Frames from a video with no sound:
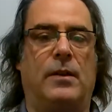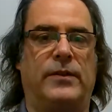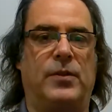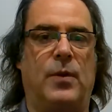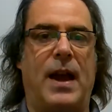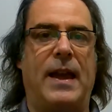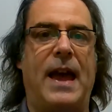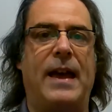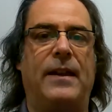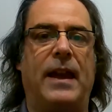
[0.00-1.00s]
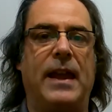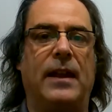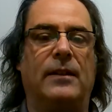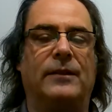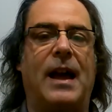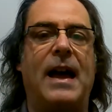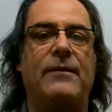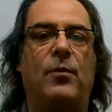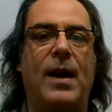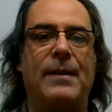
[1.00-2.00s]
So I had a
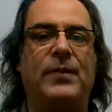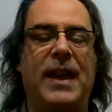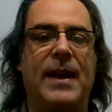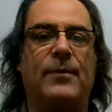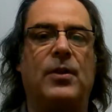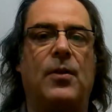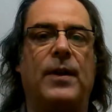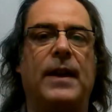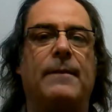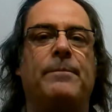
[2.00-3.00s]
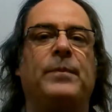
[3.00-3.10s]
live webcam going,